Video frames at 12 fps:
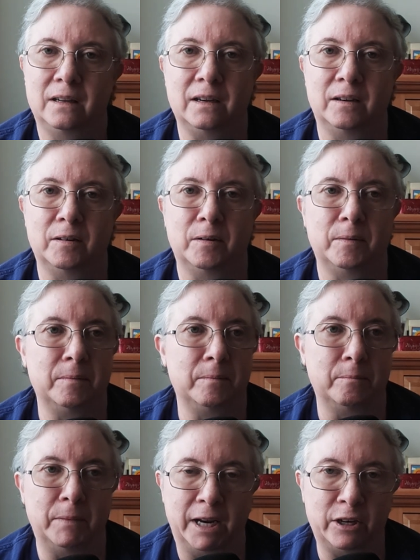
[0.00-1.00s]

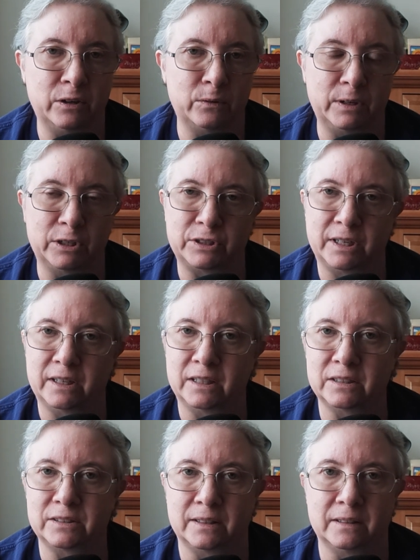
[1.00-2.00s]
Manual
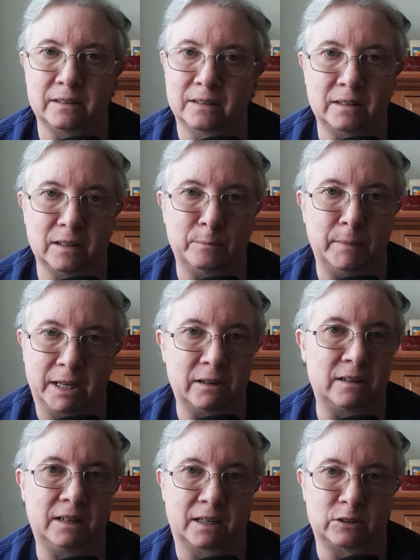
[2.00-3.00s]
wheelchairs, the
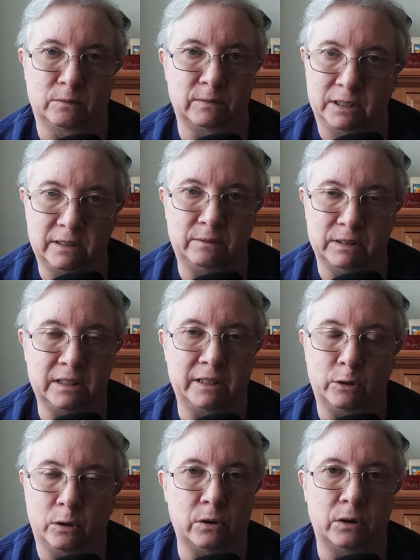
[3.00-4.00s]
metal gets really, really
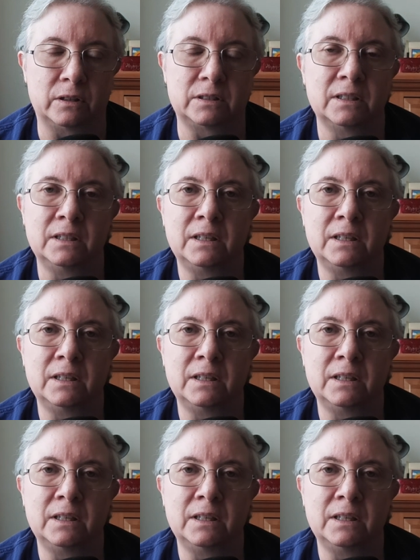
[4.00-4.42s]
cold.